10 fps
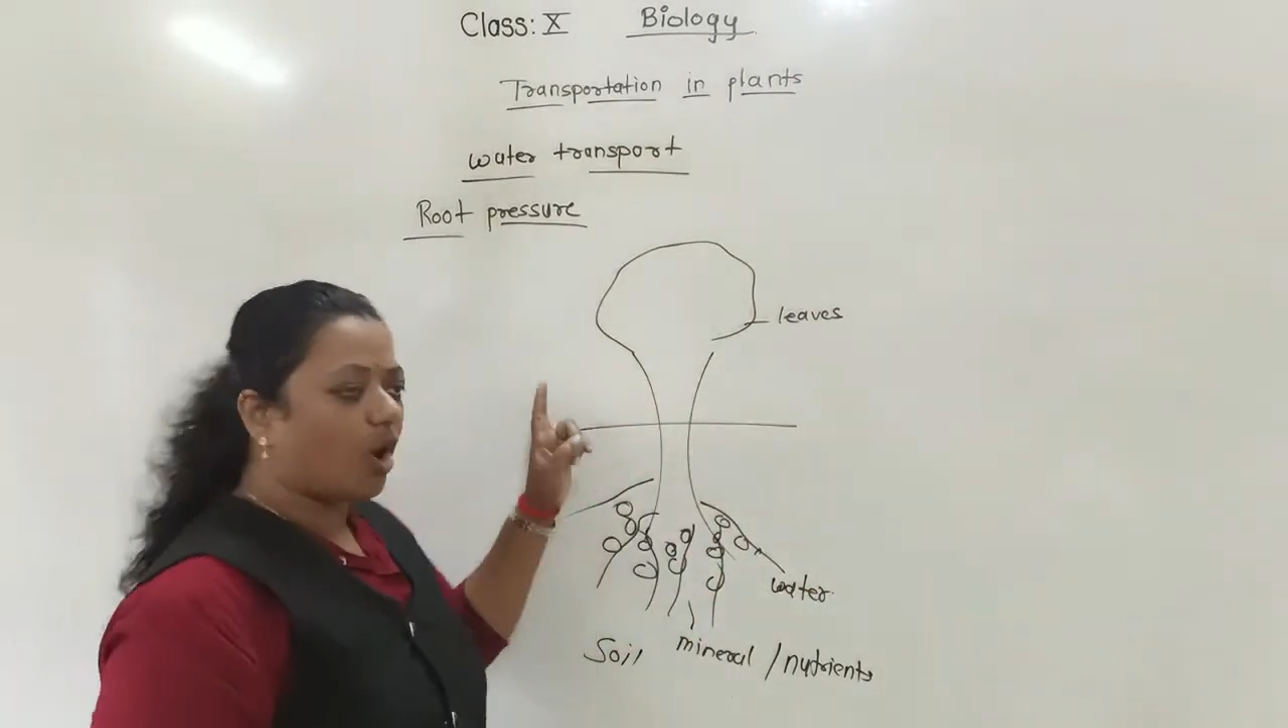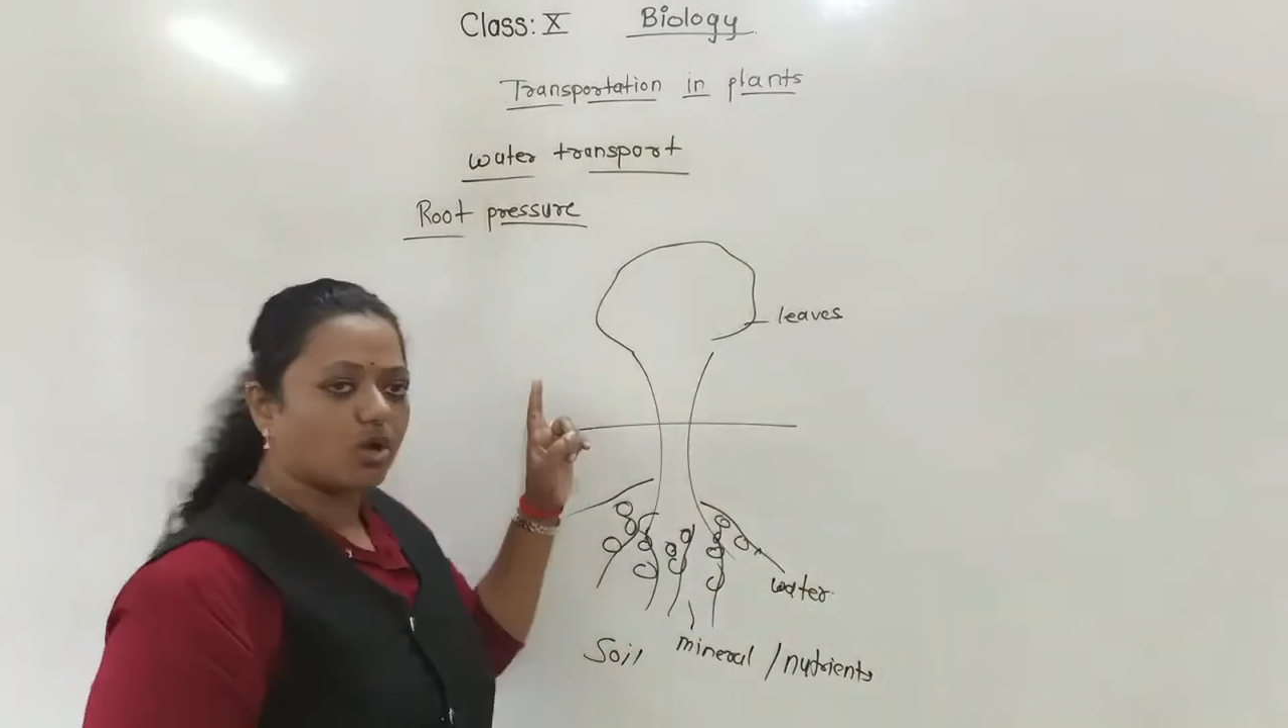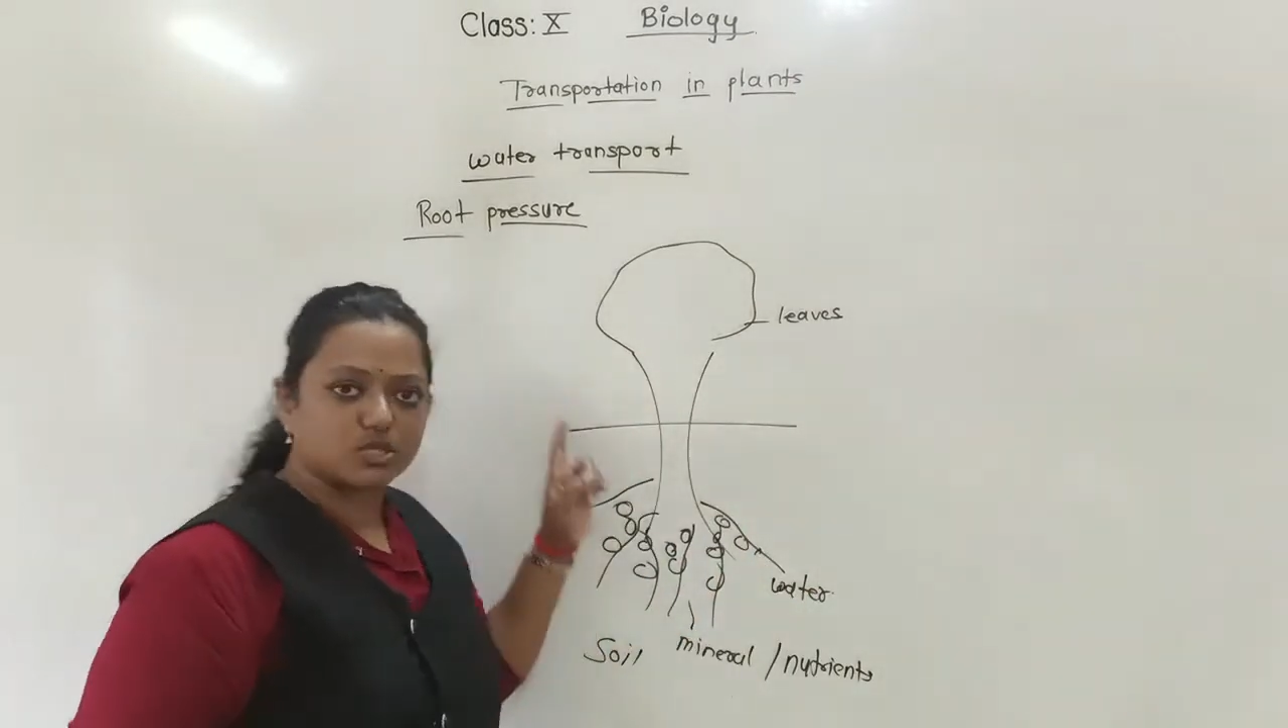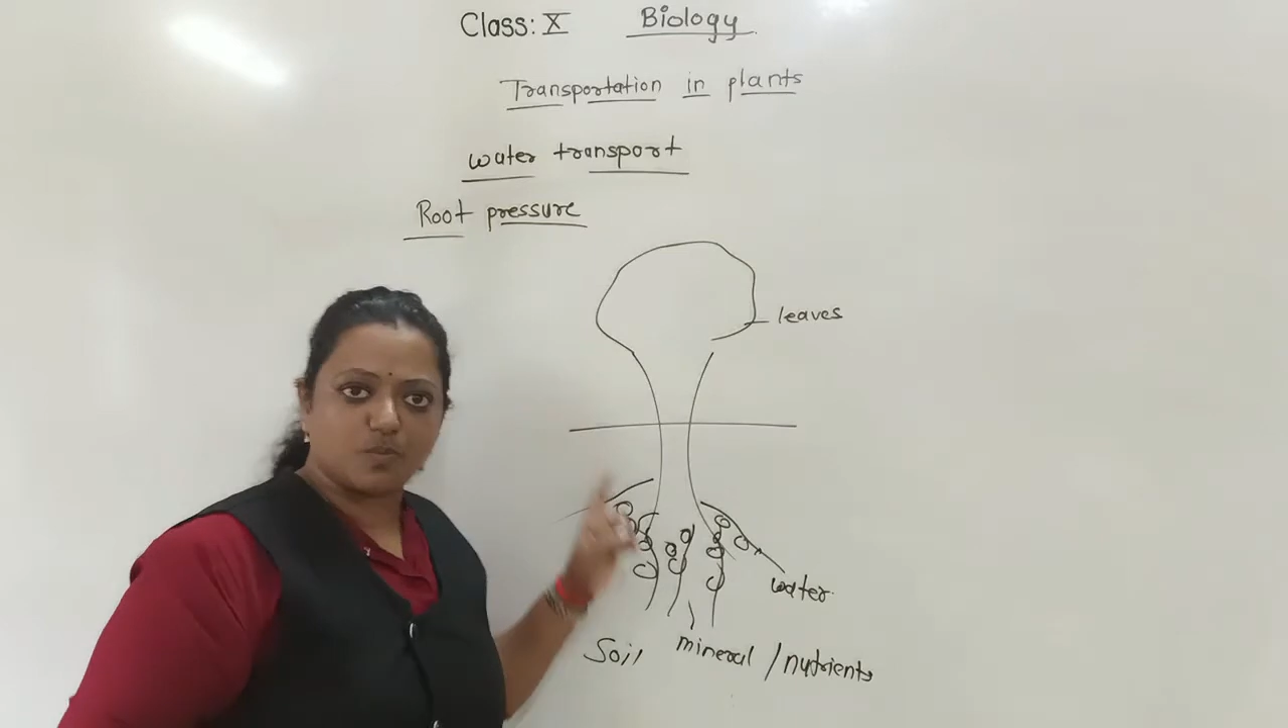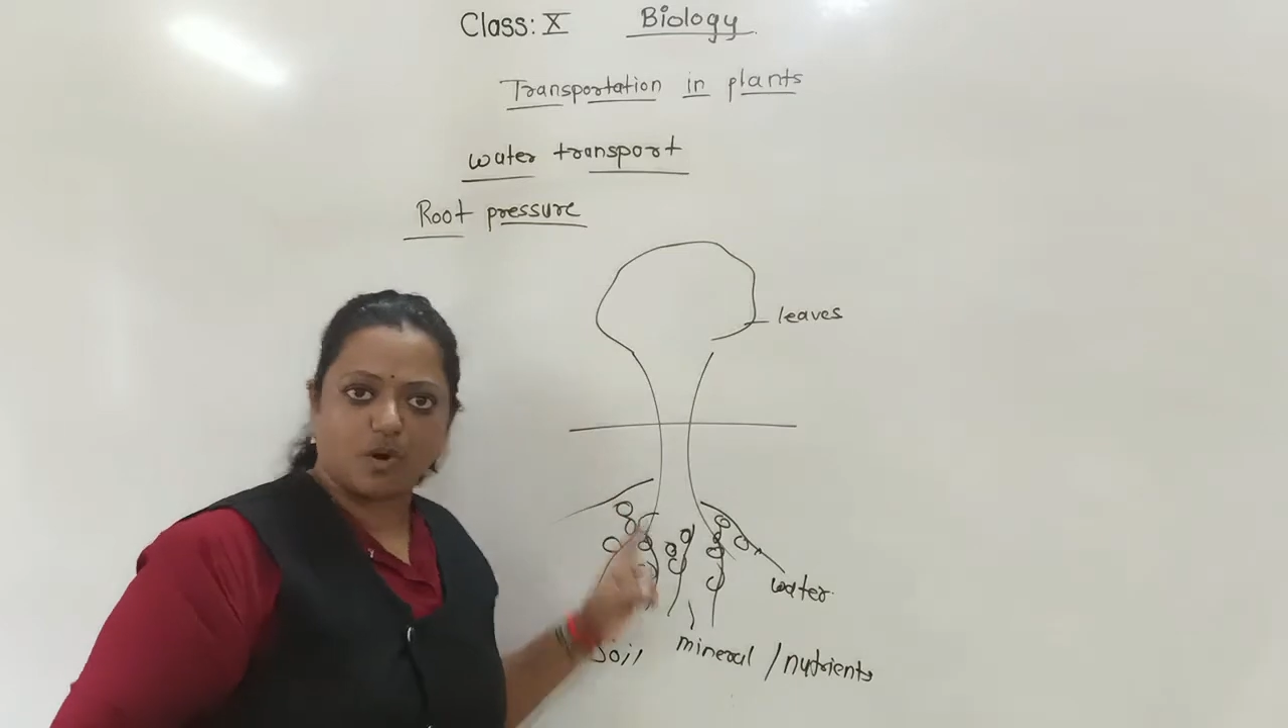
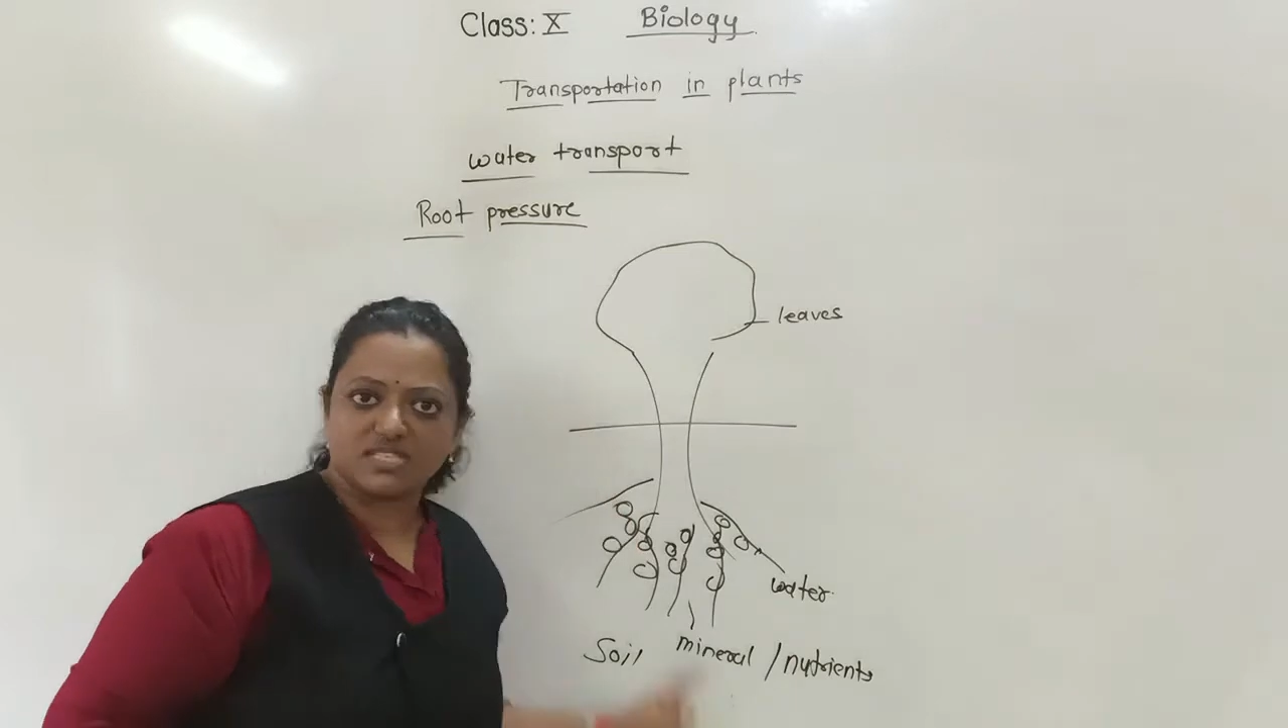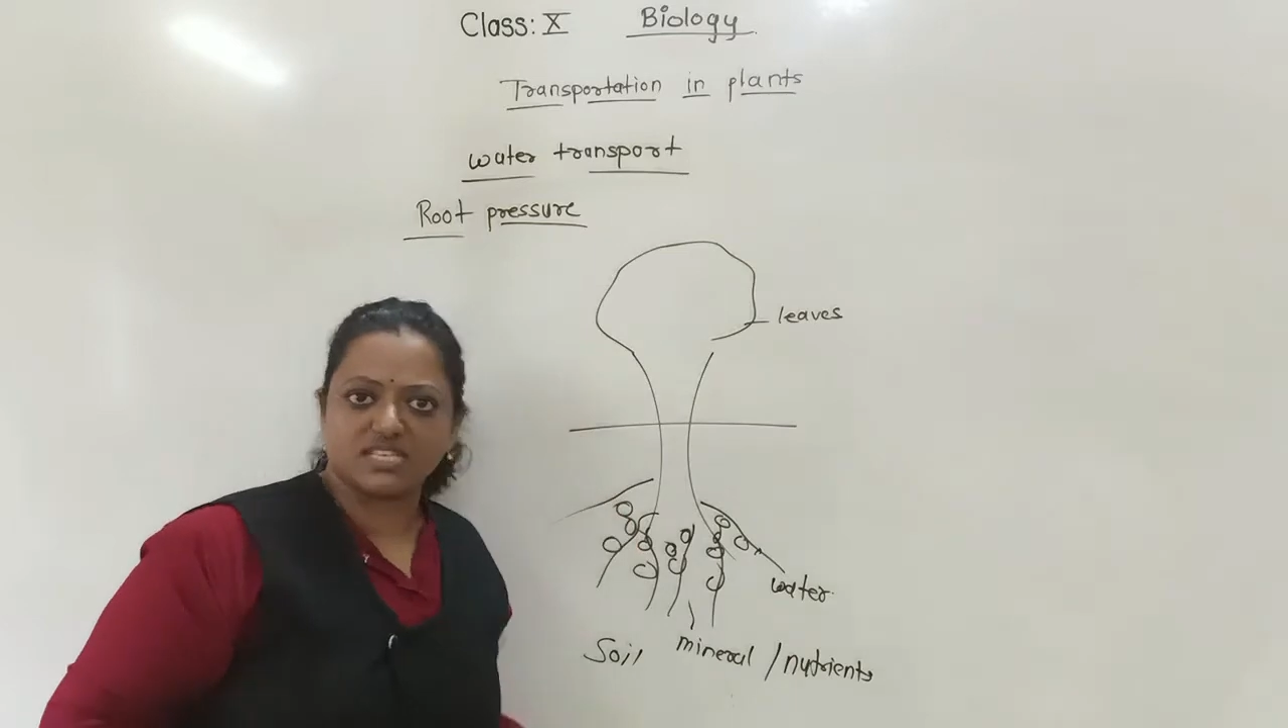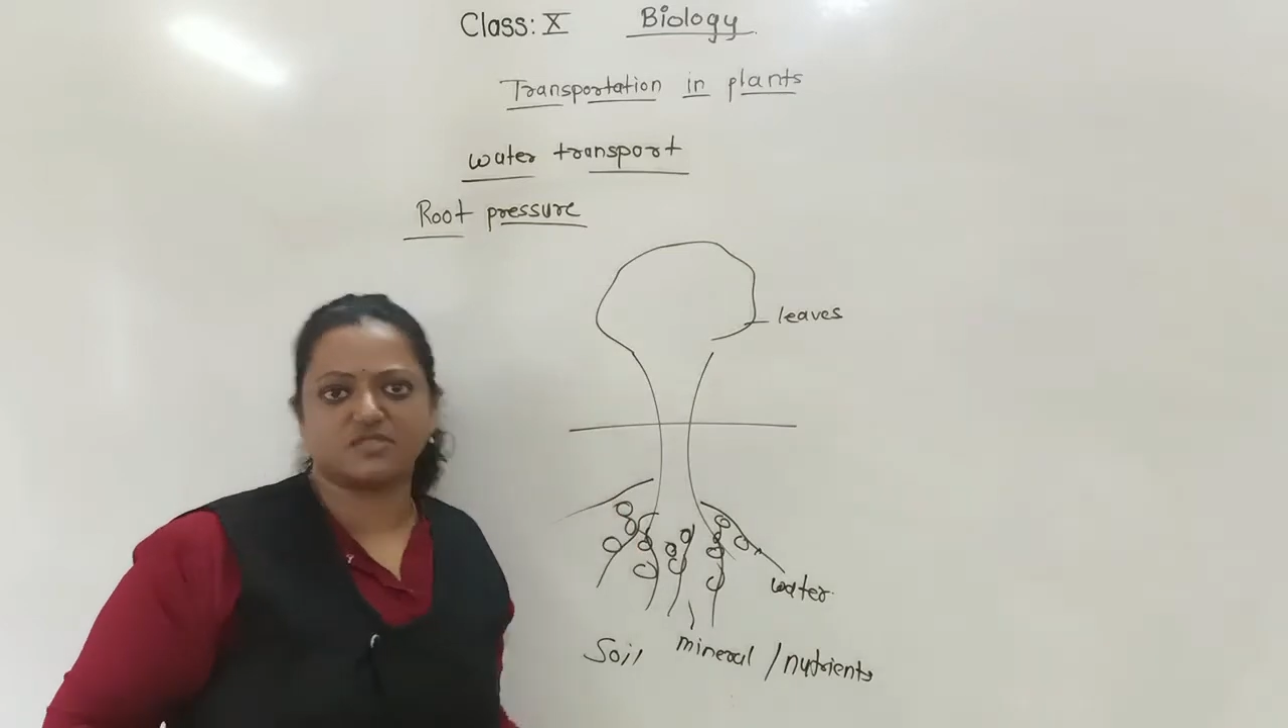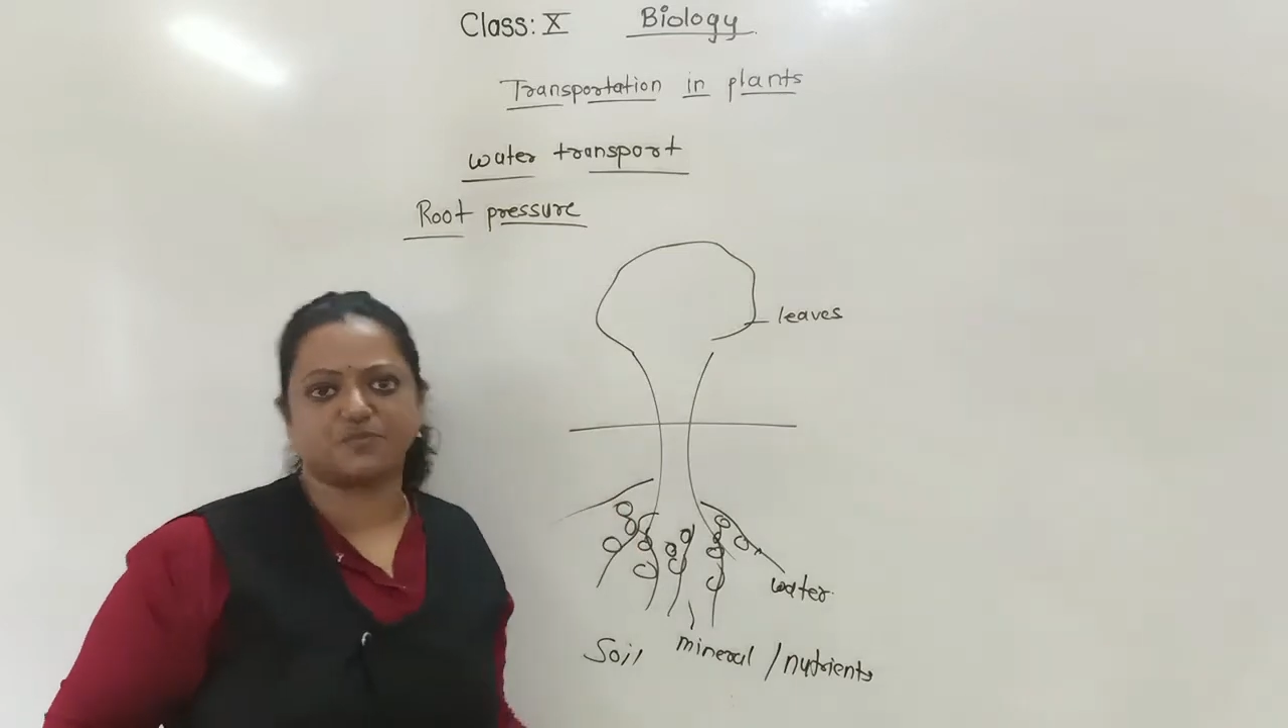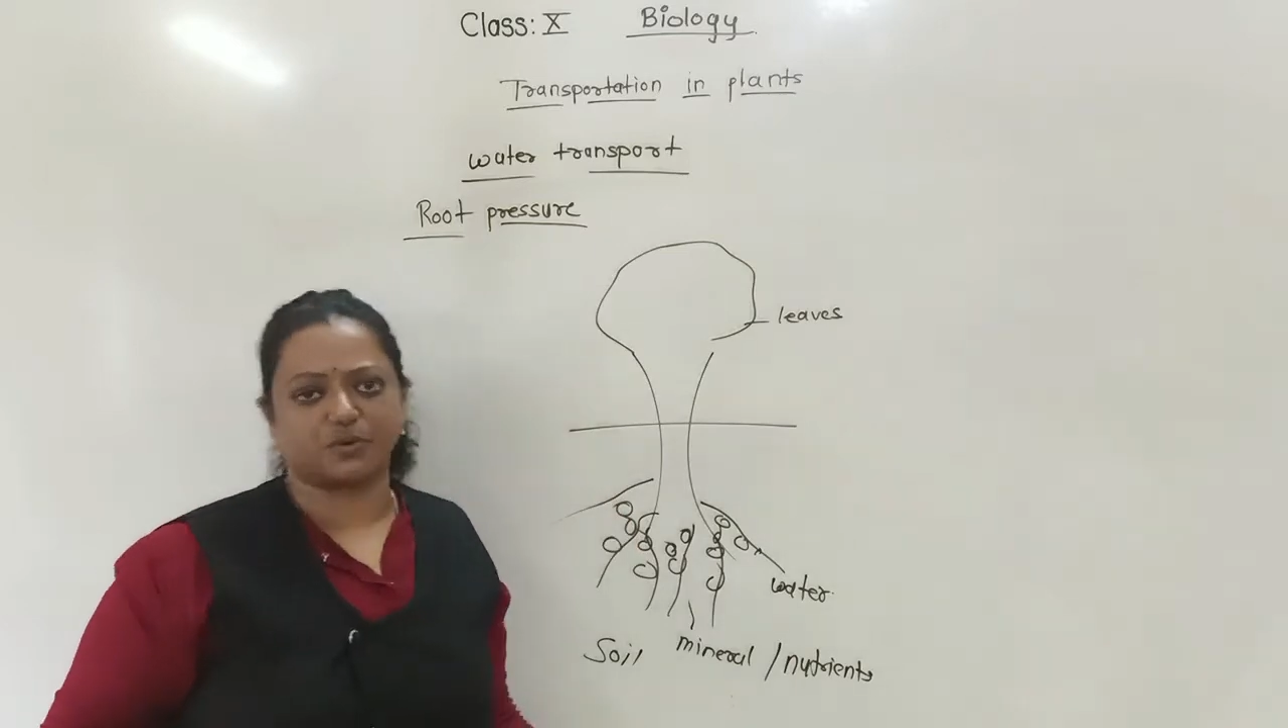osmosis